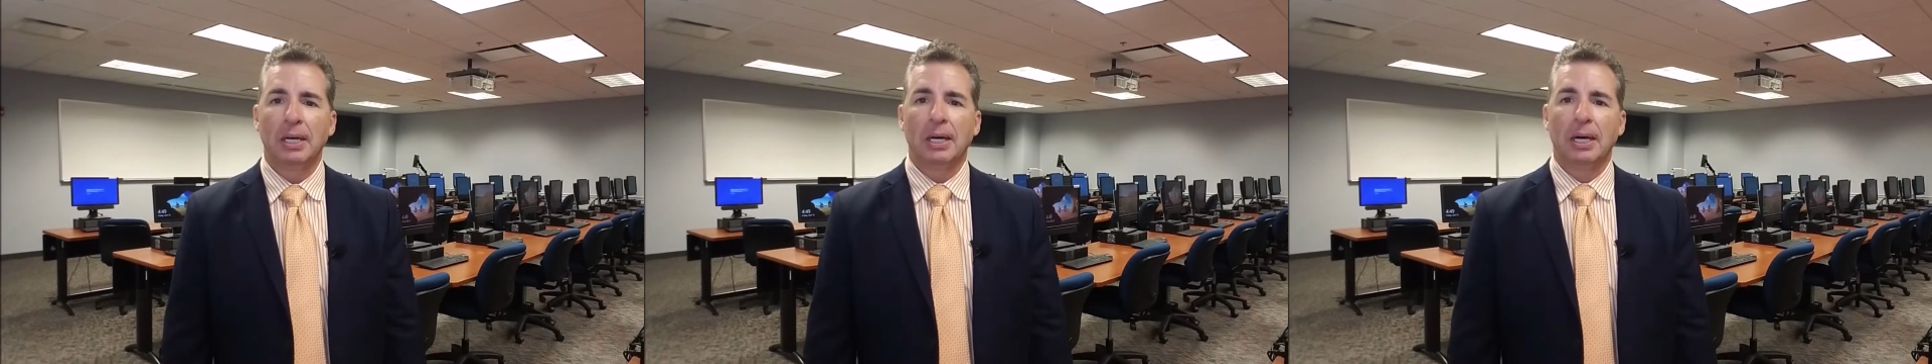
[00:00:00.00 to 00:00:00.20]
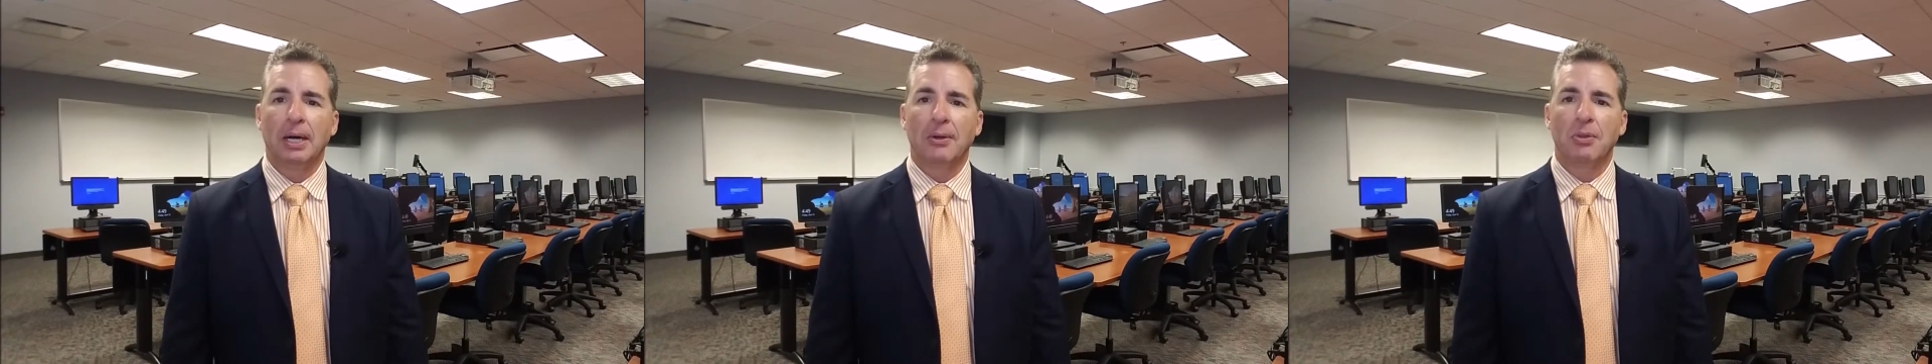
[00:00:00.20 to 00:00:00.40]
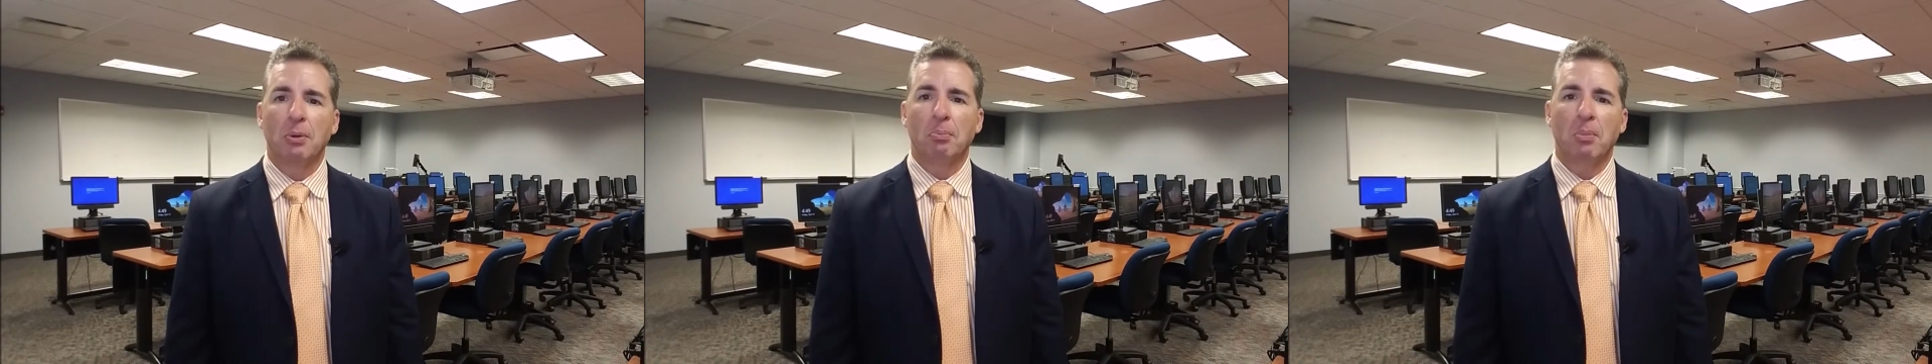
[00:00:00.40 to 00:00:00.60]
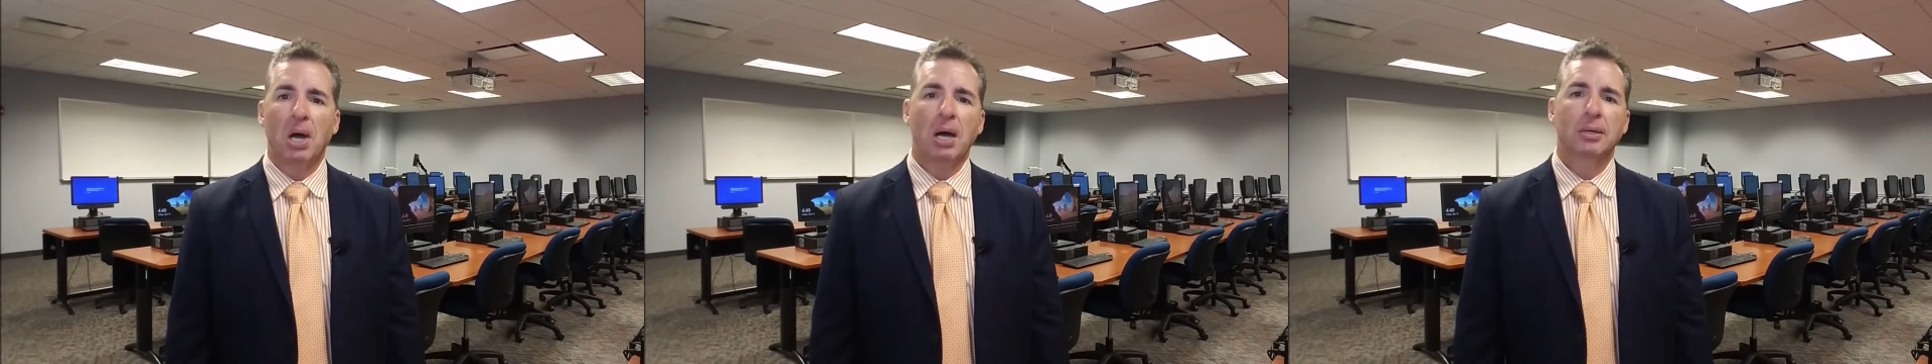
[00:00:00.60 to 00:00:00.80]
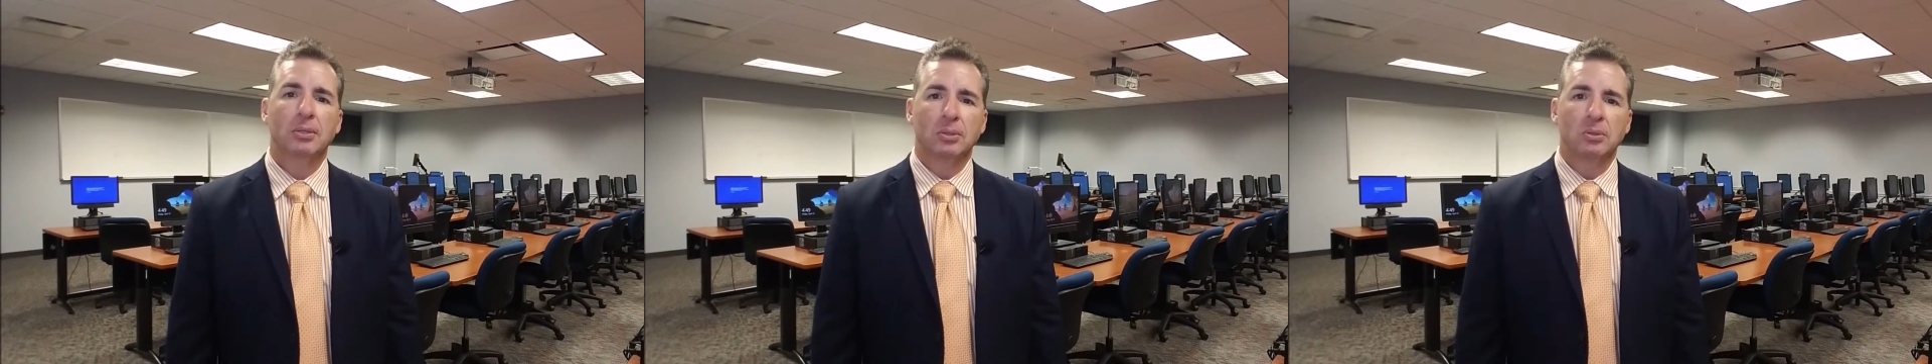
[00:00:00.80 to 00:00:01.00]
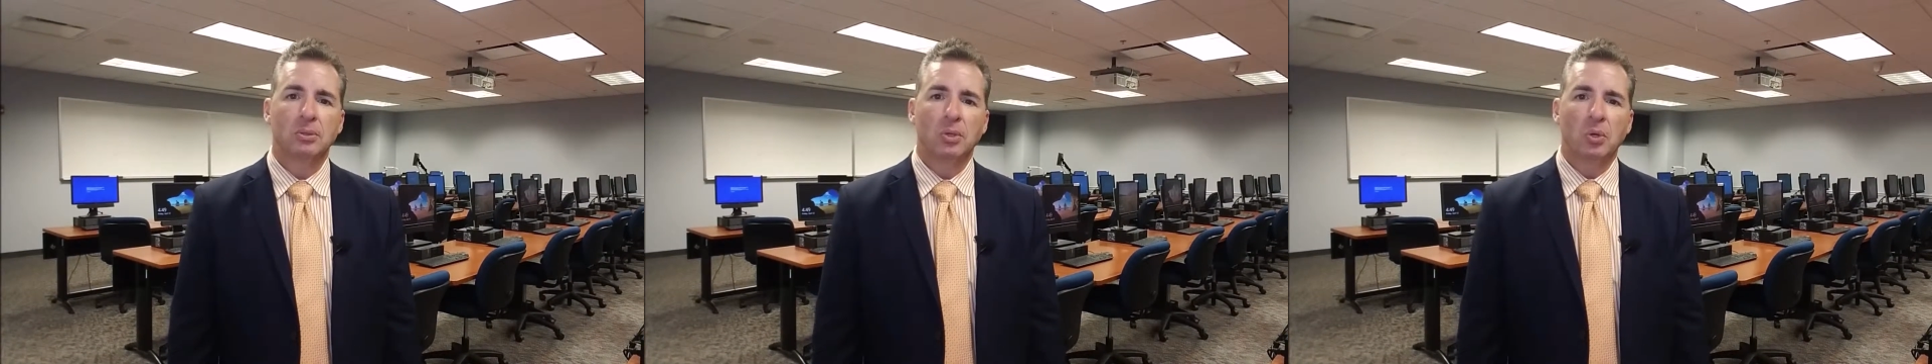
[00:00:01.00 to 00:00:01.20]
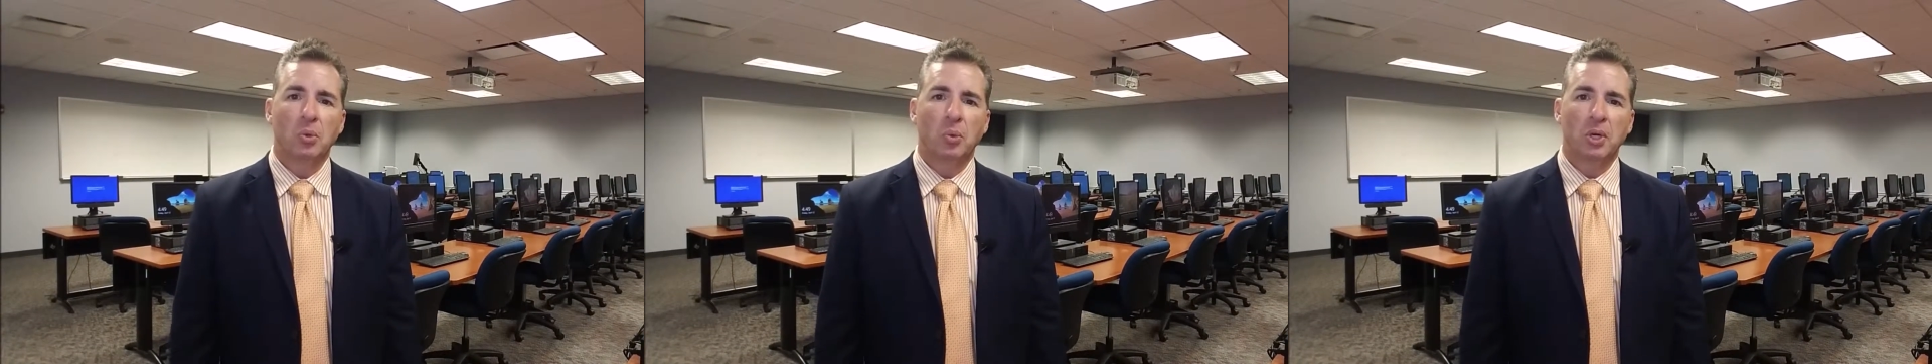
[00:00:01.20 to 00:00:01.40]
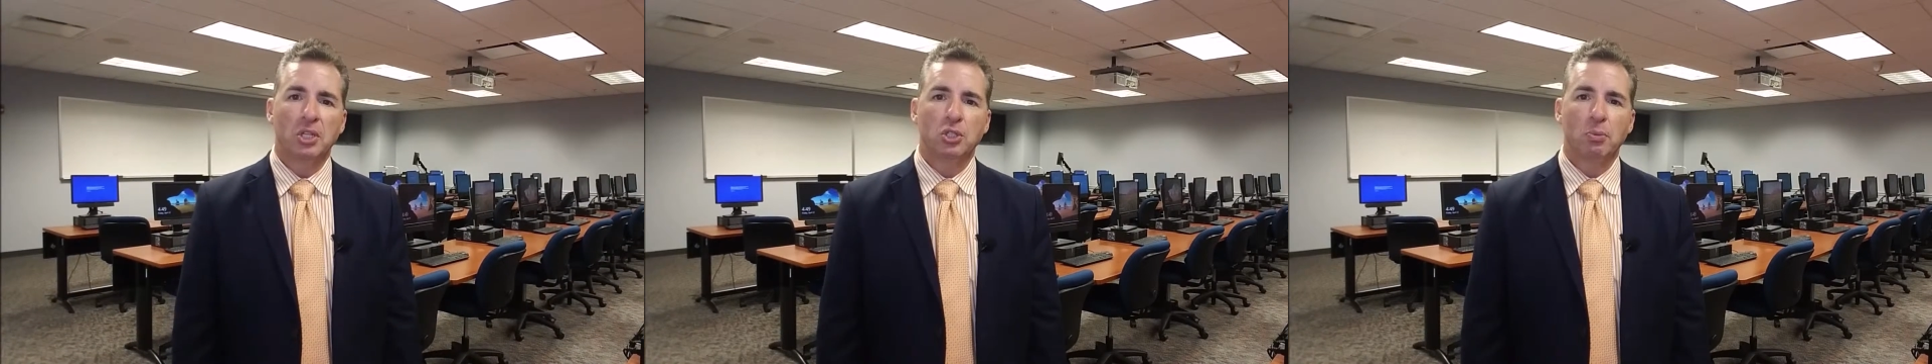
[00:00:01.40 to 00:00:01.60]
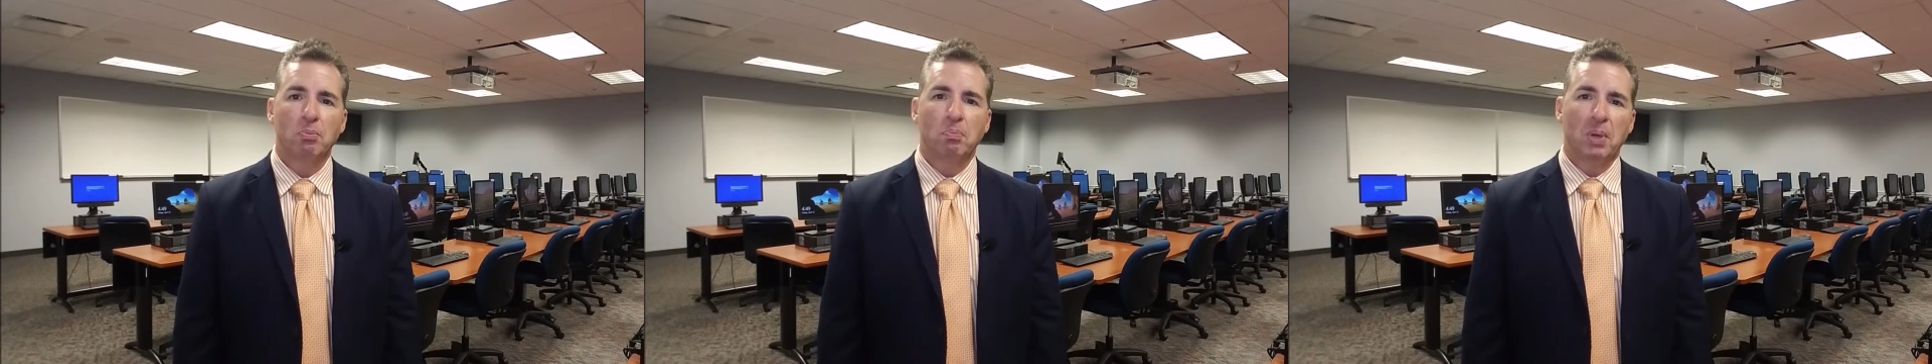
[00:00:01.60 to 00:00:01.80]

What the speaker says: The model which